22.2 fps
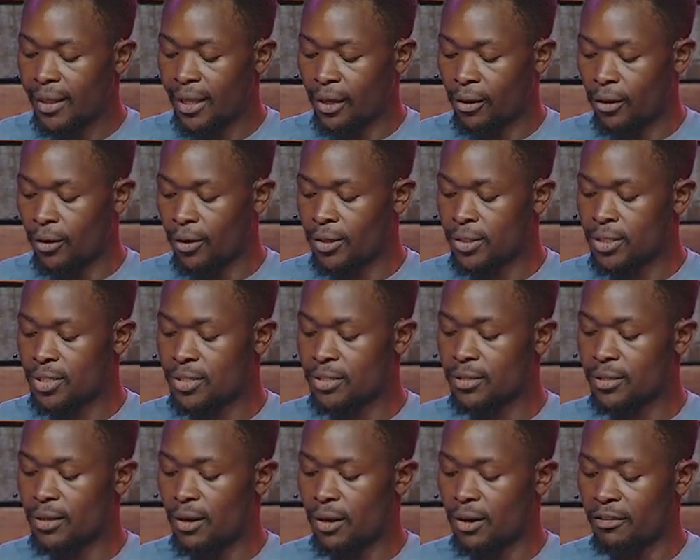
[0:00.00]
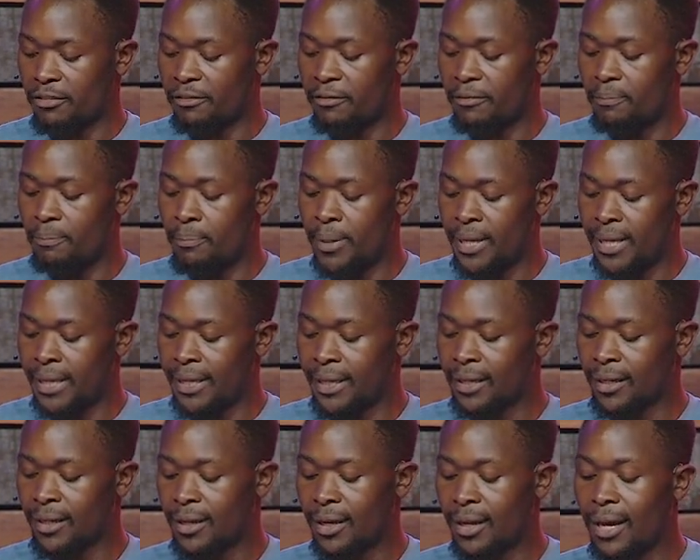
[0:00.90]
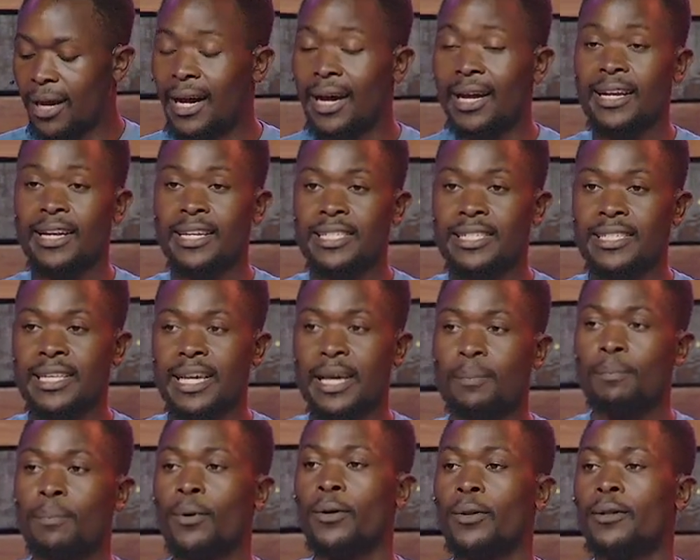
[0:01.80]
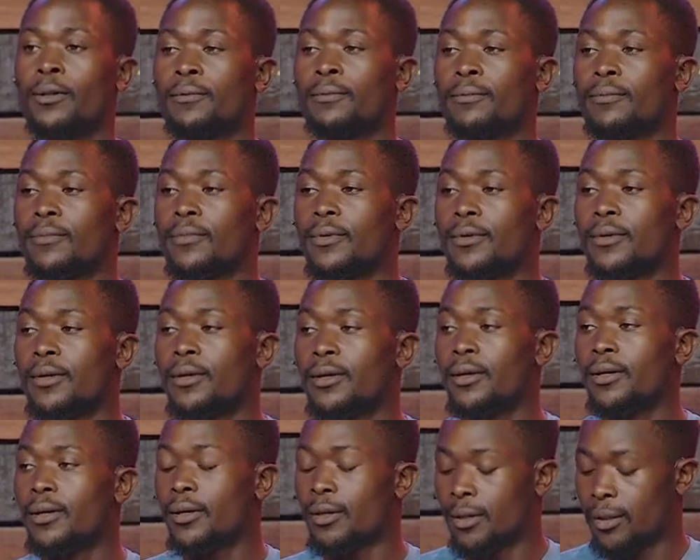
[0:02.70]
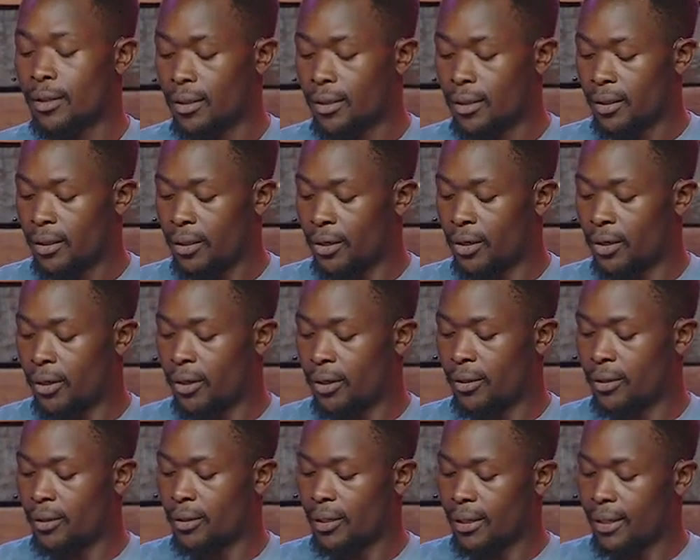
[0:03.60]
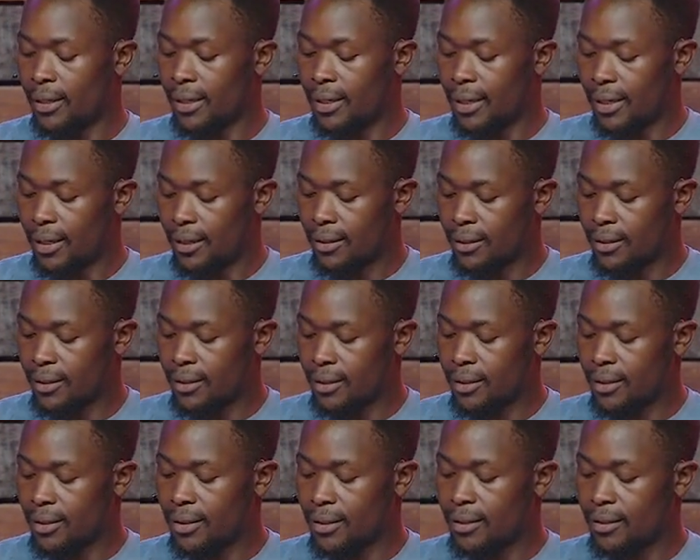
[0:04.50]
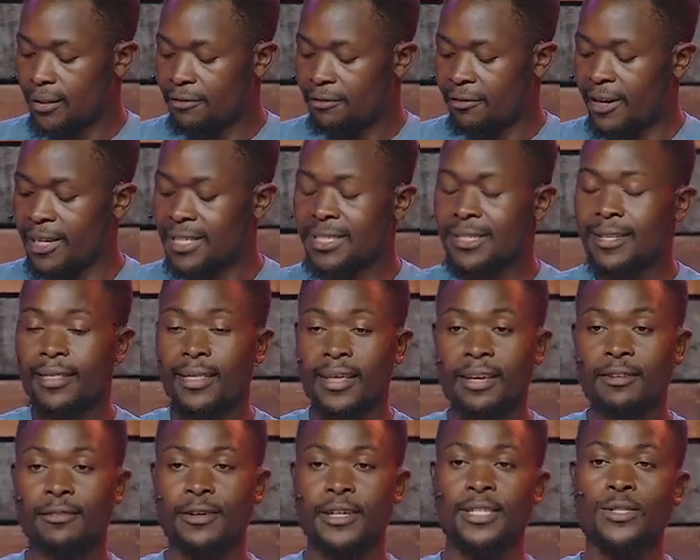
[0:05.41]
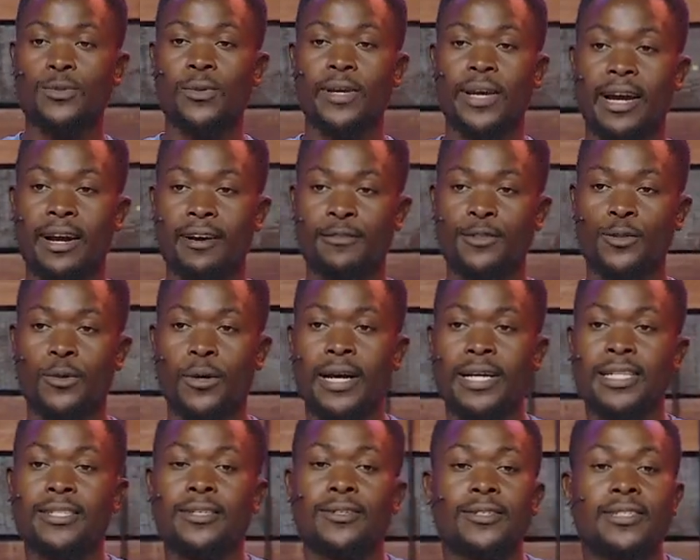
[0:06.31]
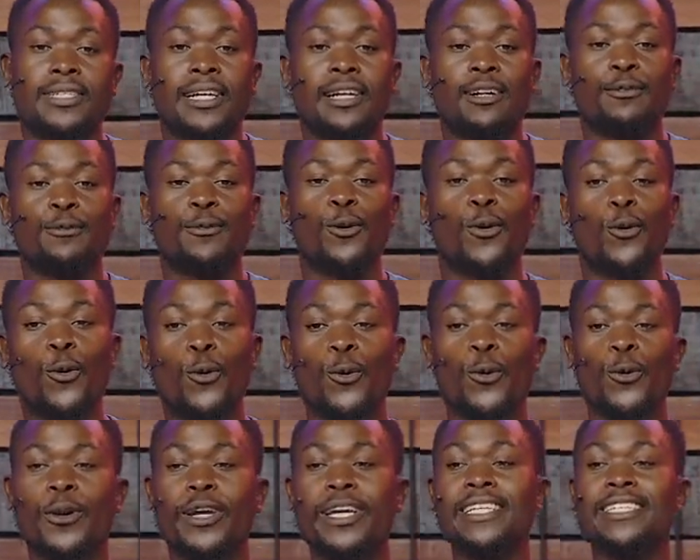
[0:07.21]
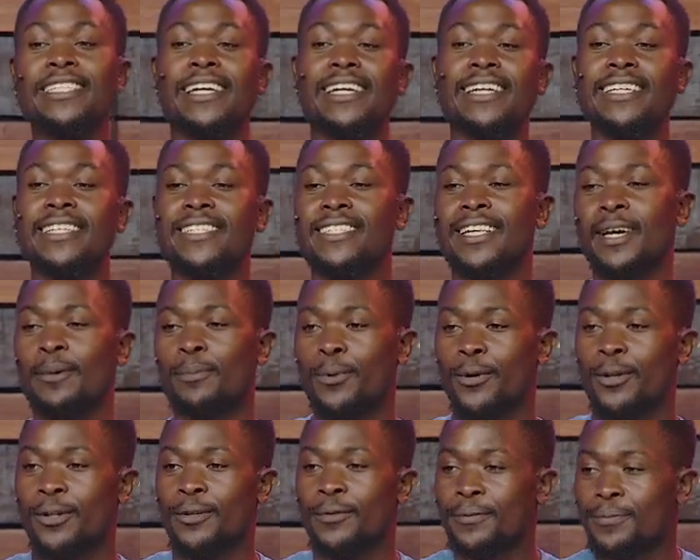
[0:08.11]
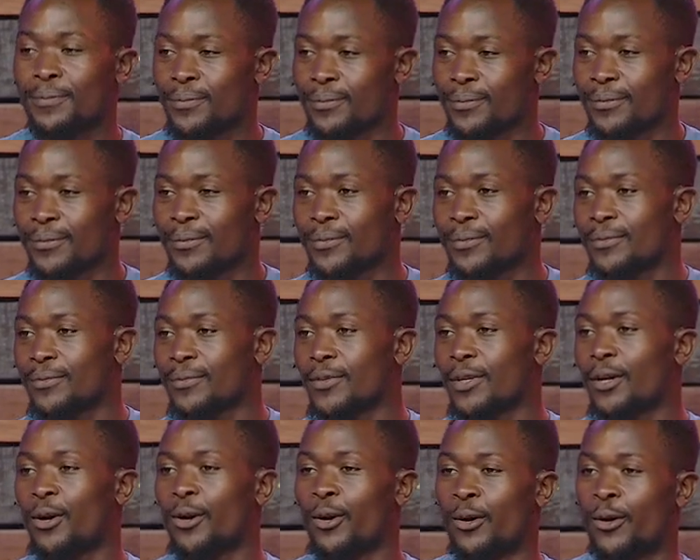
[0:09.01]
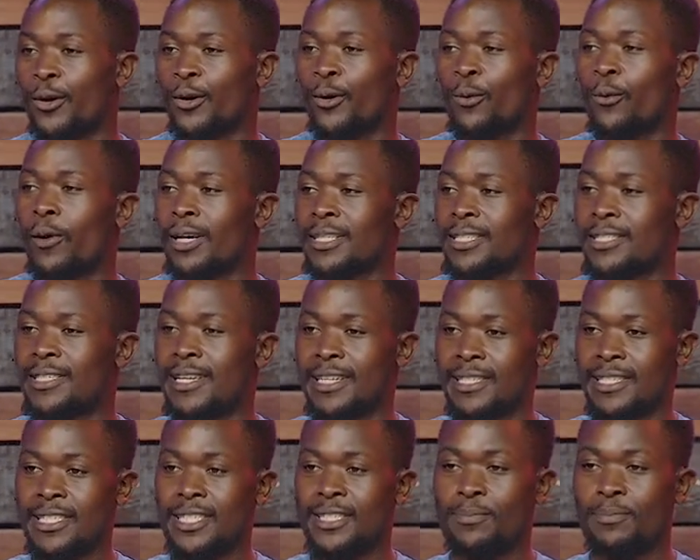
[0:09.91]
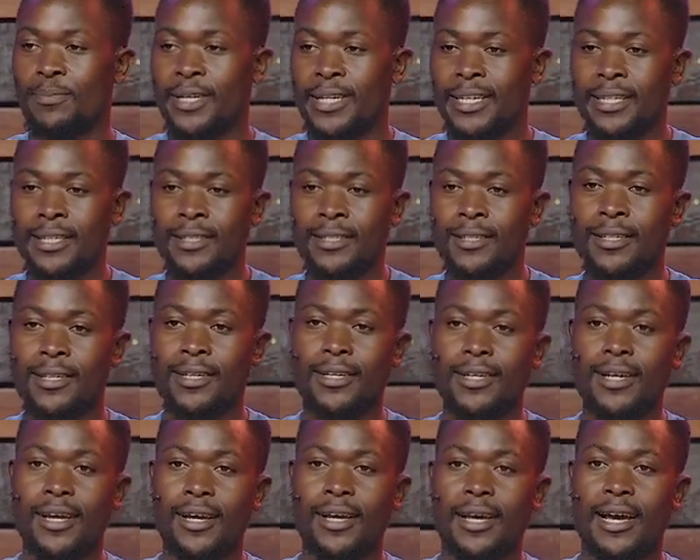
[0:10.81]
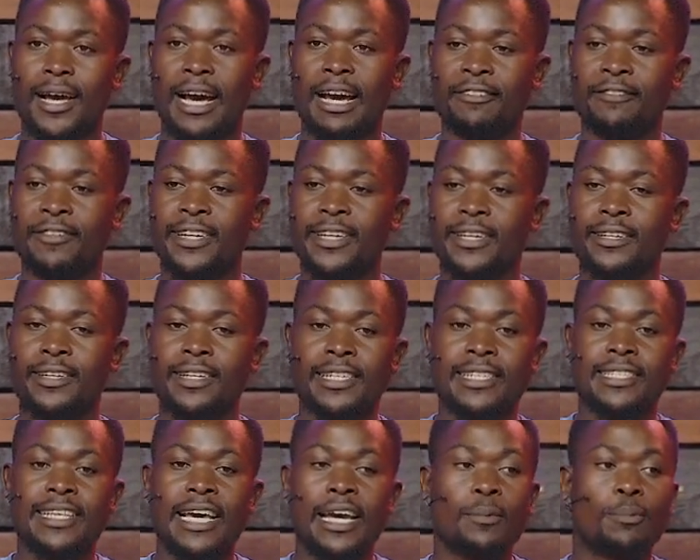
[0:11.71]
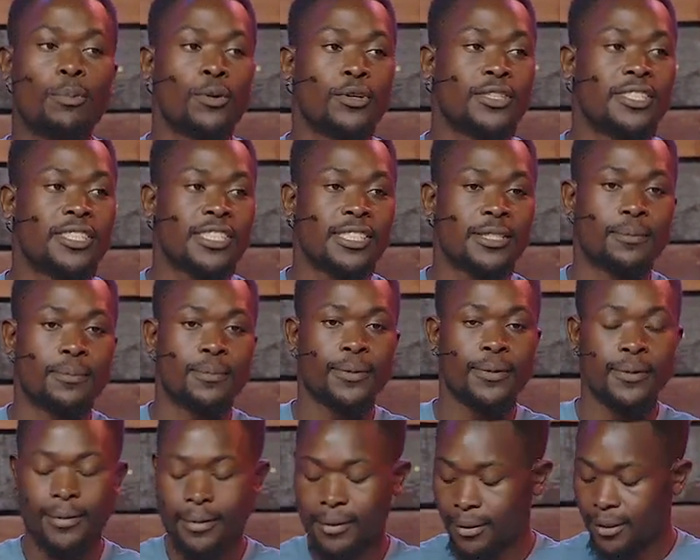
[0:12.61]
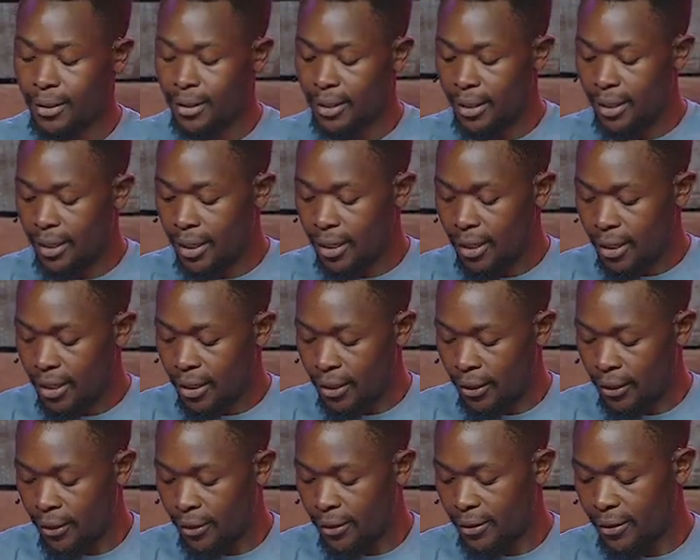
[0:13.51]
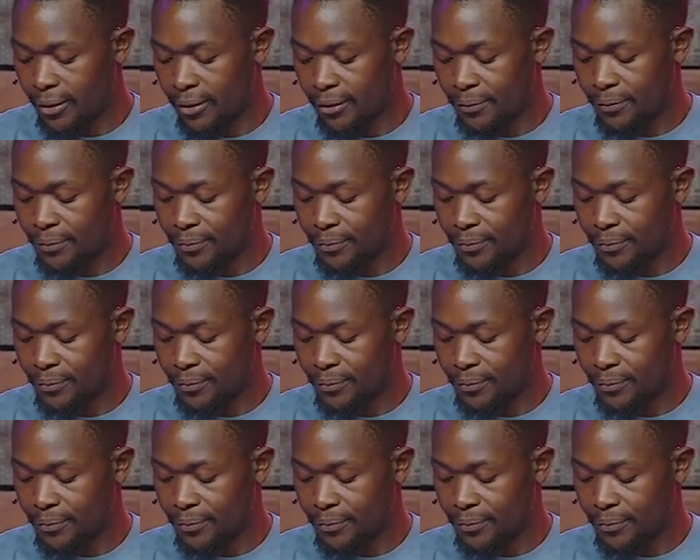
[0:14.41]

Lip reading: The cost of being a disciple. You know, first thing first, we have to ask ourselves, who is a disciple? Or what does it mean having discipleship? Now,